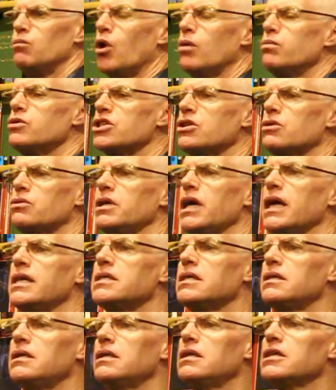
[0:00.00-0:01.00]
What was
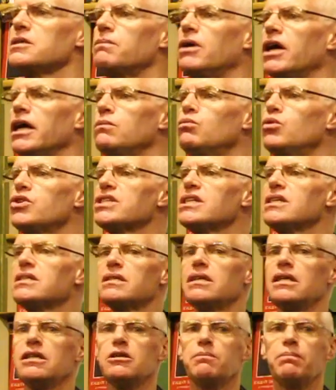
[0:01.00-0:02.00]
created in his mind? Was this
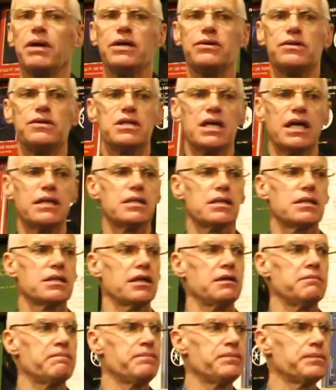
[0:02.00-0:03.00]
an independent
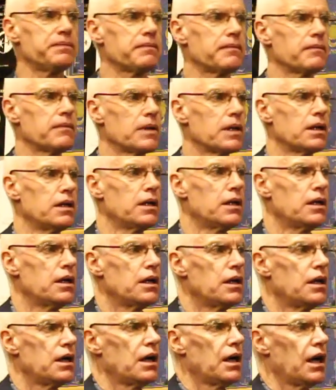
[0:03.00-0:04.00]
entity?
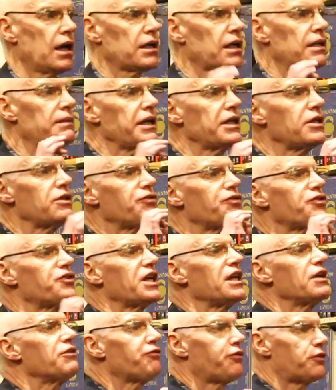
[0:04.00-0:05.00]
And I'd like you to
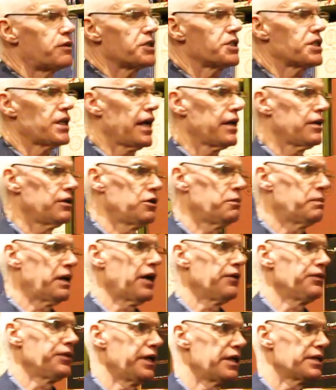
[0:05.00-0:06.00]
think for a second
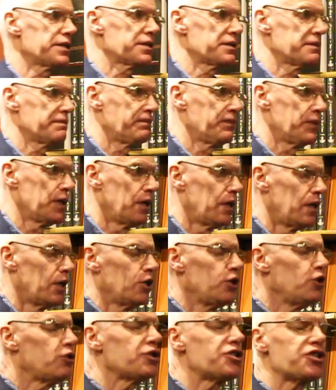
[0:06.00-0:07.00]
about this.
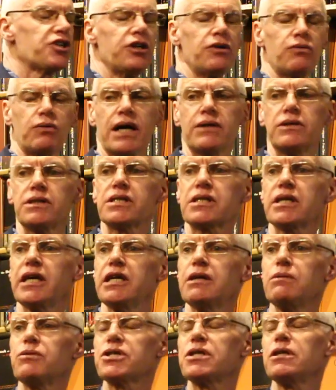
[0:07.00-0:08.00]
You could turn around and say
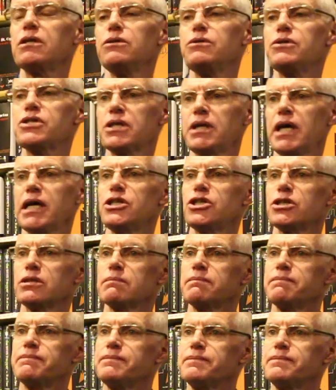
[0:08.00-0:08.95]
it was an hallucination.